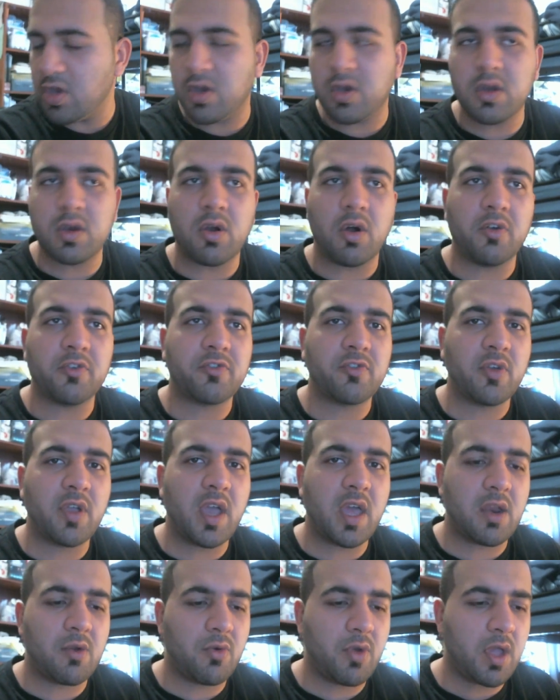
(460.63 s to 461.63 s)
could also
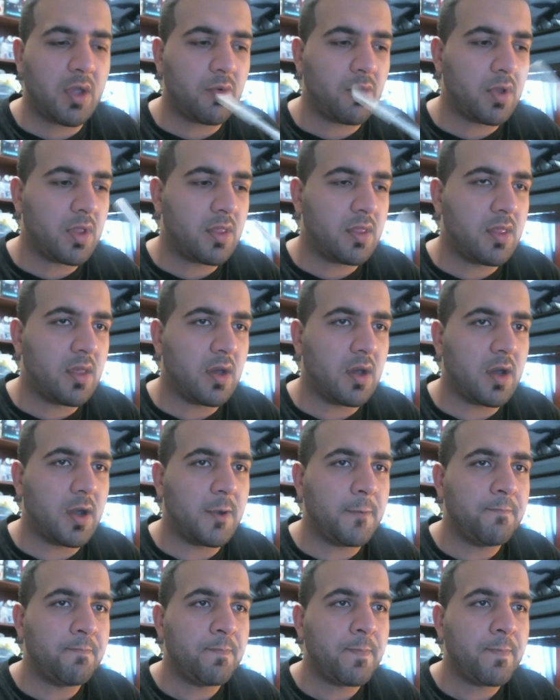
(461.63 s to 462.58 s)
get away with uh,